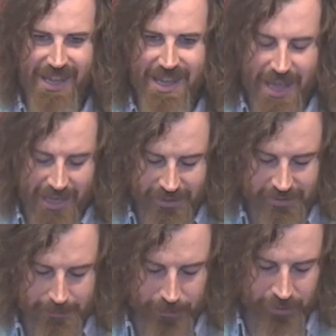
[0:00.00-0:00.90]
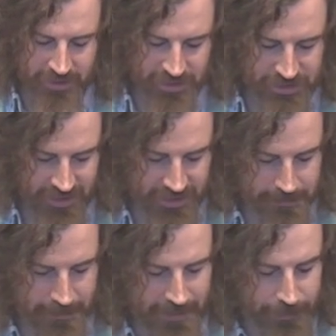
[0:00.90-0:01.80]
He had to punish
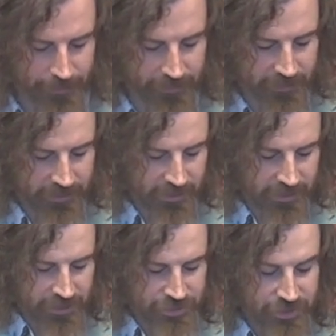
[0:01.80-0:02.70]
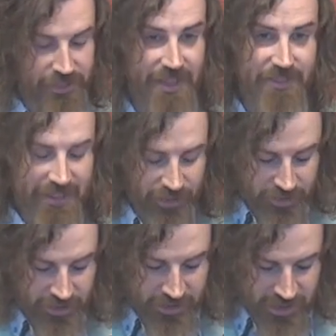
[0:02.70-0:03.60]
his people so that they
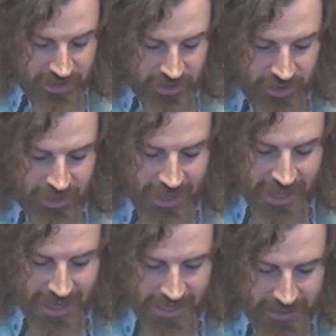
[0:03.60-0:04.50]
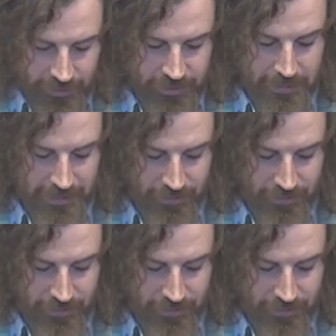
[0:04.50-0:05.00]
could learn how to